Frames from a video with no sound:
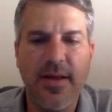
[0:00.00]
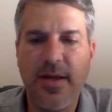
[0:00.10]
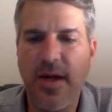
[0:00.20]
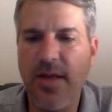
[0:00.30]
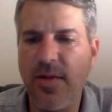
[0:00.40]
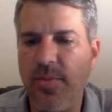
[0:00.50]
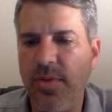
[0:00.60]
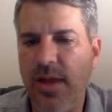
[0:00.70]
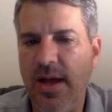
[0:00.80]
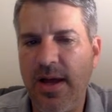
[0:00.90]
color
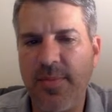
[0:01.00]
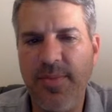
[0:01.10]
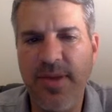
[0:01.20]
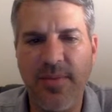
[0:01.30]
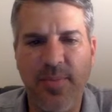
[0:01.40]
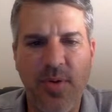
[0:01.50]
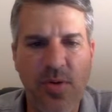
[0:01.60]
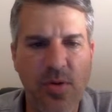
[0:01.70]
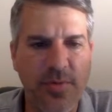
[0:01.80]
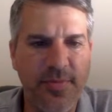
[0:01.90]
block, big
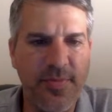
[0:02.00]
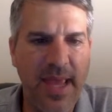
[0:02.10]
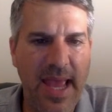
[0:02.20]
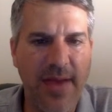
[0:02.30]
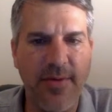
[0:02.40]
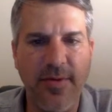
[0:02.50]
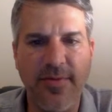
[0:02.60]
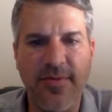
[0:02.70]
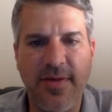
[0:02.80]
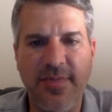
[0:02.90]
bold patterns,
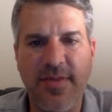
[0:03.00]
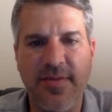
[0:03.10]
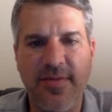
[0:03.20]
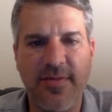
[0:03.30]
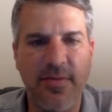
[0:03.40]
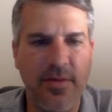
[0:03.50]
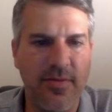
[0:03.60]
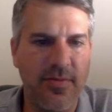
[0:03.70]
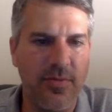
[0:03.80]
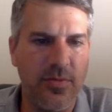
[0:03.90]
stuff that just
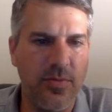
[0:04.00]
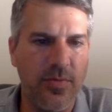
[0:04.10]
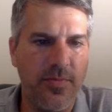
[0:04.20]
looks cool.